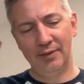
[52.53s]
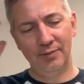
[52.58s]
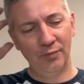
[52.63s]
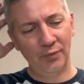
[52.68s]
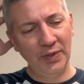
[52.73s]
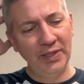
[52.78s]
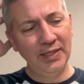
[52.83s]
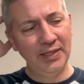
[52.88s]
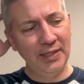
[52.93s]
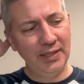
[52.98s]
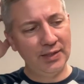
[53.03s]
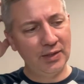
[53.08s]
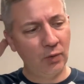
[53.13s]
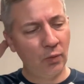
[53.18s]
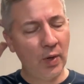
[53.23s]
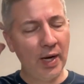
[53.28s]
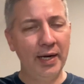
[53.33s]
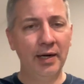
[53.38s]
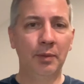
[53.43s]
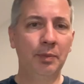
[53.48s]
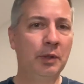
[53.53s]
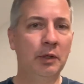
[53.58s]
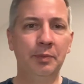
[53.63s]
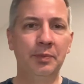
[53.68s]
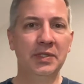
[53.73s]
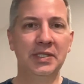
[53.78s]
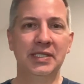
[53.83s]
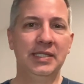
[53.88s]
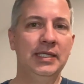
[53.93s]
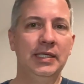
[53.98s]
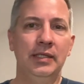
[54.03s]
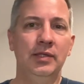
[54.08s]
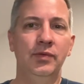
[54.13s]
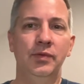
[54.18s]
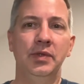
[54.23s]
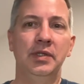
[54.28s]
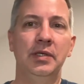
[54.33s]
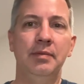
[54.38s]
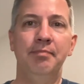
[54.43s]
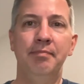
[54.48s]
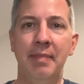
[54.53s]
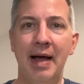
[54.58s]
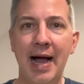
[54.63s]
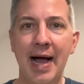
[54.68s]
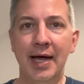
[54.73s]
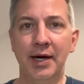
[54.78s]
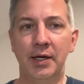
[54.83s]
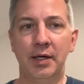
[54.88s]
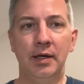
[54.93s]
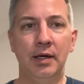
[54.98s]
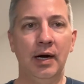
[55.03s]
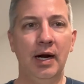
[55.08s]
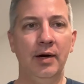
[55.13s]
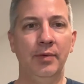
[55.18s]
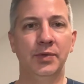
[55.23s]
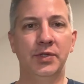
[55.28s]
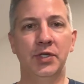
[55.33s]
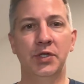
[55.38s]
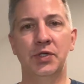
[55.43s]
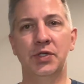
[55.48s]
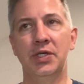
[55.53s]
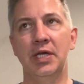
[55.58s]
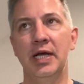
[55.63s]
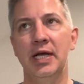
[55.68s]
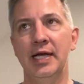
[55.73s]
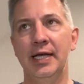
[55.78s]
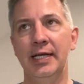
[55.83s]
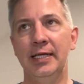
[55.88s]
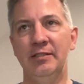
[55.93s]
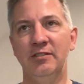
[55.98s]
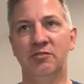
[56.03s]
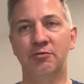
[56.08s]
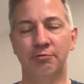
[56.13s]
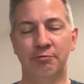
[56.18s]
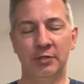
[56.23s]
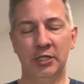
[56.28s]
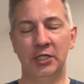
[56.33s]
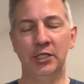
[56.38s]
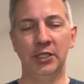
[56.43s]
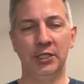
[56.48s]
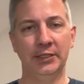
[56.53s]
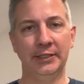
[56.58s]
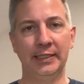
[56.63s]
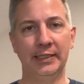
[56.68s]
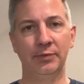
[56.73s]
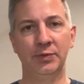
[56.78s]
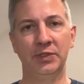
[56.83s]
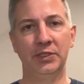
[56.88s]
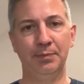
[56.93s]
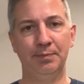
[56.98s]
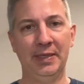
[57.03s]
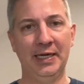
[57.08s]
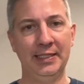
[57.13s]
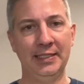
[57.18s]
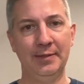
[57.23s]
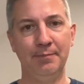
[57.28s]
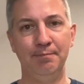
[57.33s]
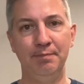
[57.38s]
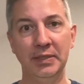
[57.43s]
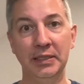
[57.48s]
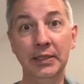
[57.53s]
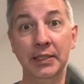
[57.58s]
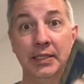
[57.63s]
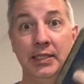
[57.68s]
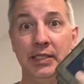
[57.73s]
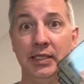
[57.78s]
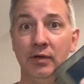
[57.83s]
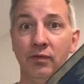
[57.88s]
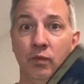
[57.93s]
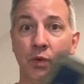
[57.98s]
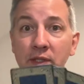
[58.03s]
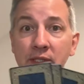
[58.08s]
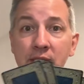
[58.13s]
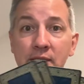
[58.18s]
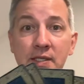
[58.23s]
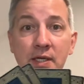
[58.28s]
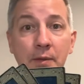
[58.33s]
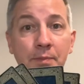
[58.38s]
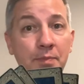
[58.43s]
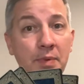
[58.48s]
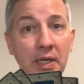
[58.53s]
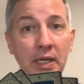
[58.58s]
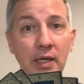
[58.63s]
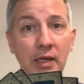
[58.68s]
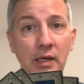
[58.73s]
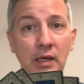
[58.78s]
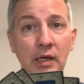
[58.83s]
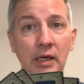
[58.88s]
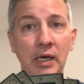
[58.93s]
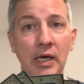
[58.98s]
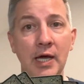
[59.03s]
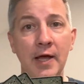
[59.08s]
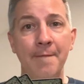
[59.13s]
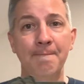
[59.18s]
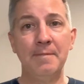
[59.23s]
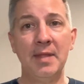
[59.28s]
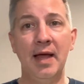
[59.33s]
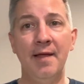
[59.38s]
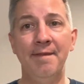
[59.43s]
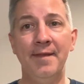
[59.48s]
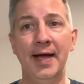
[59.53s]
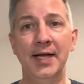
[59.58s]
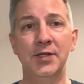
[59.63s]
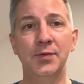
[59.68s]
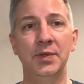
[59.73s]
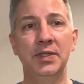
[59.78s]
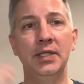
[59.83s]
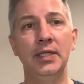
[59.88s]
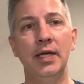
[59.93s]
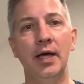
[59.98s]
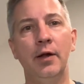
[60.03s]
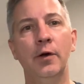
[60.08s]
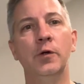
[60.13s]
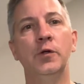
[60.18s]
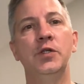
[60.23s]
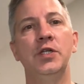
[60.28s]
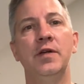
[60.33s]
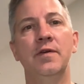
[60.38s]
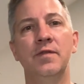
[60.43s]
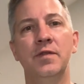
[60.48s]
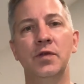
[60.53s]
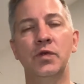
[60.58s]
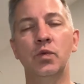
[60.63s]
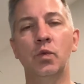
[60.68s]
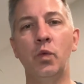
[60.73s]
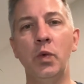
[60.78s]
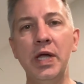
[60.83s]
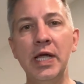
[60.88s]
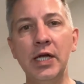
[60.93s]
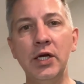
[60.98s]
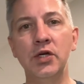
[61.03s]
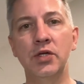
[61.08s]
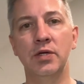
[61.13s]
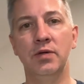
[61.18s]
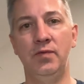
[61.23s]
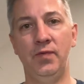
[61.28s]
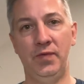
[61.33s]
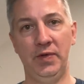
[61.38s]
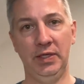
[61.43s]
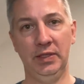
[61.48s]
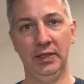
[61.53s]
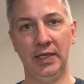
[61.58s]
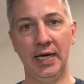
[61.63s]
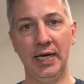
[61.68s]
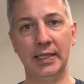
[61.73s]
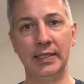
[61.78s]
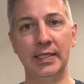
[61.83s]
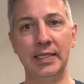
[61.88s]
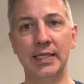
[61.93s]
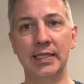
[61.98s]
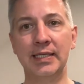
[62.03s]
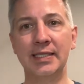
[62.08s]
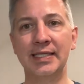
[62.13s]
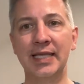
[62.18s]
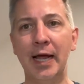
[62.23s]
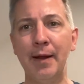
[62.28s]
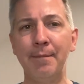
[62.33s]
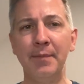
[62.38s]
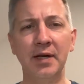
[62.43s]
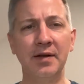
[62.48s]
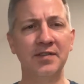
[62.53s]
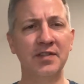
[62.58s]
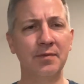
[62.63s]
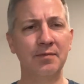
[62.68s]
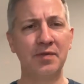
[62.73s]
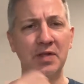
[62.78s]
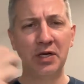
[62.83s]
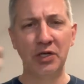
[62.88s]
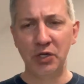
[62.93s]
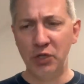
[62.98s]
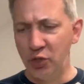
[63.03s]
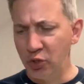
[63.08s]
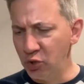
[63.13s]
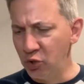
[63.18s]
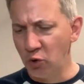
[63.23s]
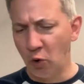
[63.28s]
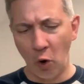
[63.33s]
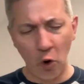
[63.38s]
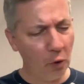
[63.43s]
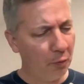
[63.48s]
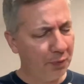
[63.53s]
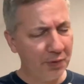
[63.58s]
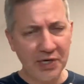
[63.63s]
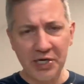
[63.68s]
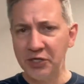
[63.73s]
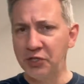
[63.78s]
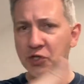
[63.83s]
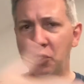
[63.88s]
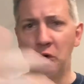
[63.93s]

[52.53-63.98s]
really, the why or purpose didn't really matter. I was just enthralled, like, with the possibility of what this could be. And that's what the energy of this week should feel like. The excitement of something new, opening